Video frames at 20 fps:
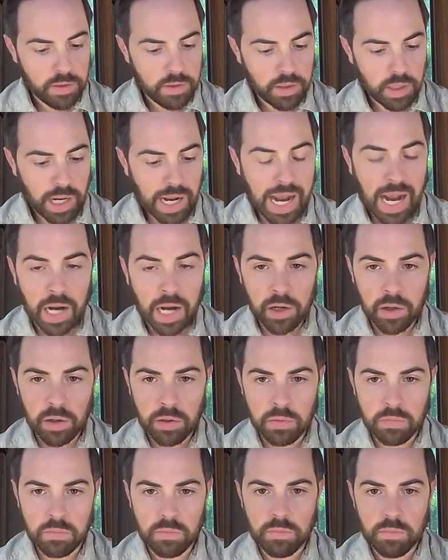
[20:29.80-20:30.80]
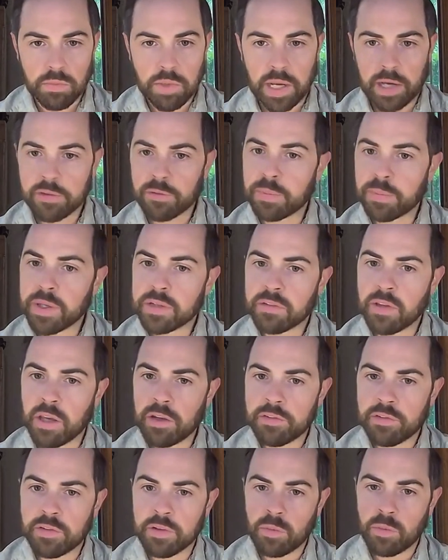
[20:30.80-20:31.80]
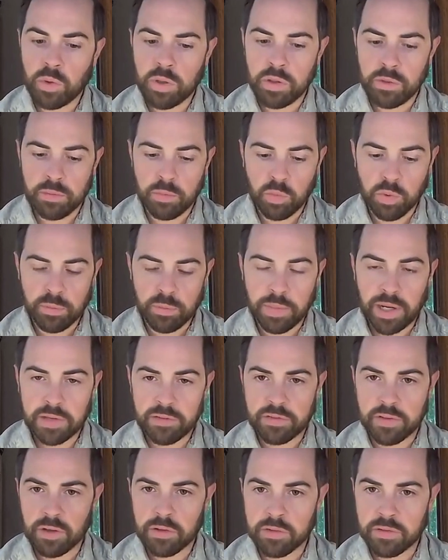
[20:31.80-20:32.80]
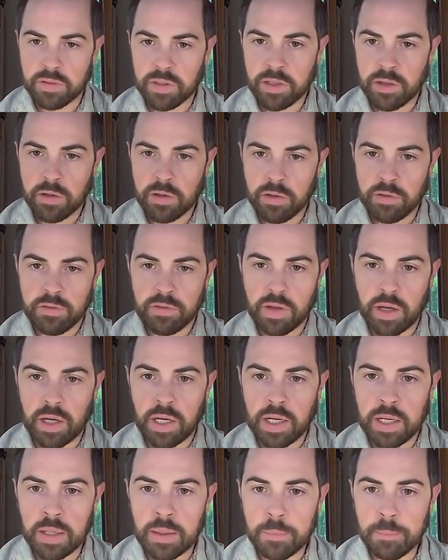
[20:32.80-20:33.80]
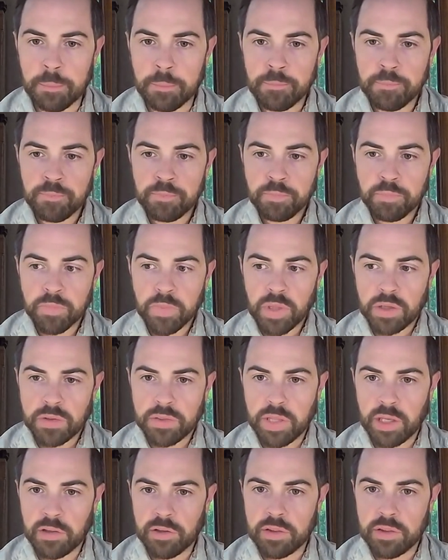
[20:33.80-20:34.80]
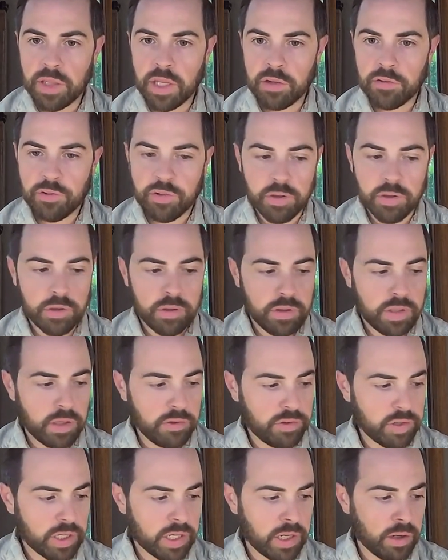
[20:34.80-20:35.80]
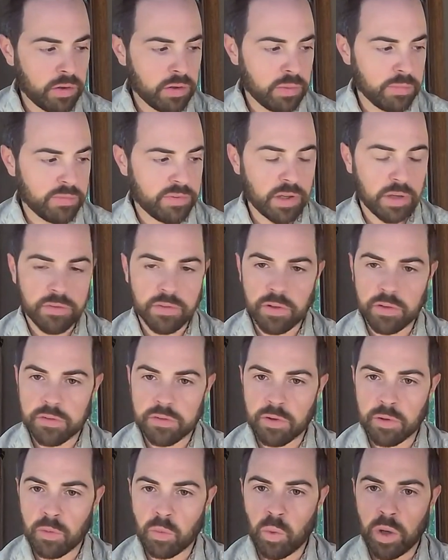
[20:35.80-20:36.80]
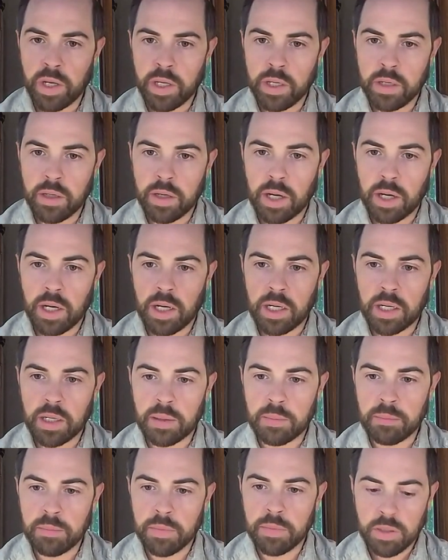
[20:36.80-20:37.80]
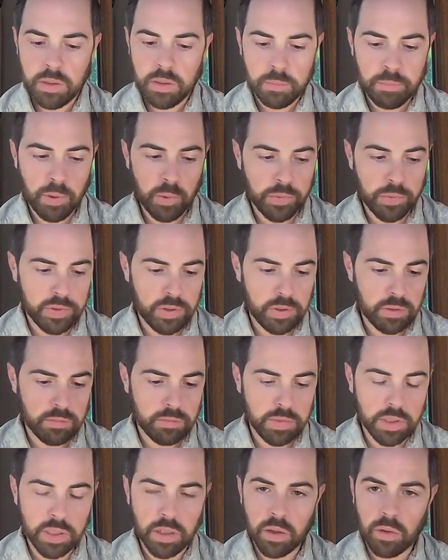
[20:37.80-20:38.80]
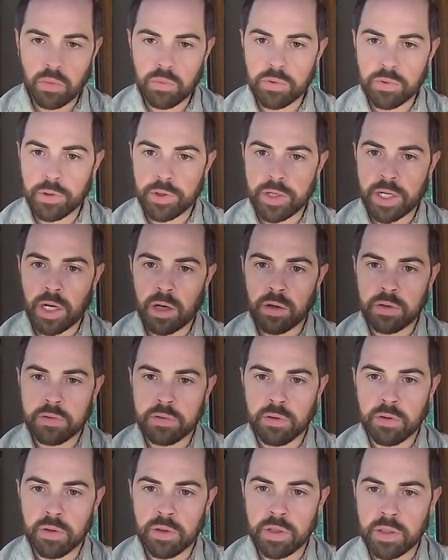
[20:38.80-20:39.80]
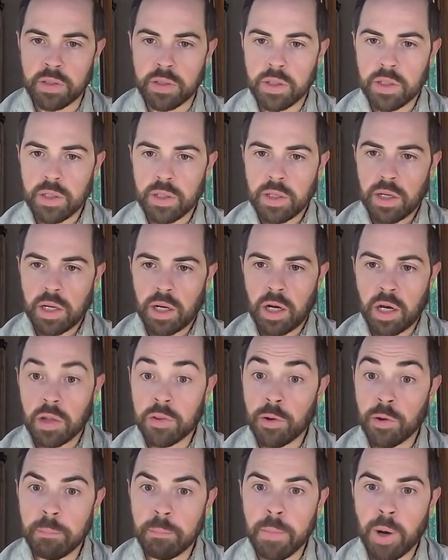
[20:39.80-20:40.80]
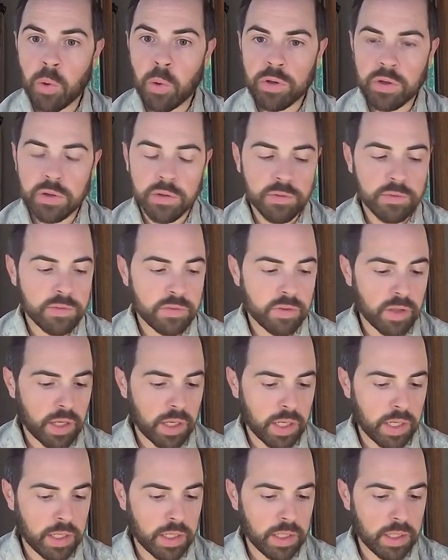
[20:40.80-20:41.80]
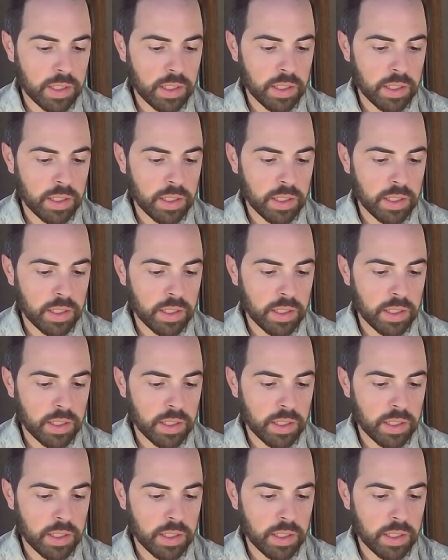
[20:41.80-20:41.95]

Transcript: a higher expectation with my sales leaders. They should carry themselves in a certain way, both in their character and their motives, and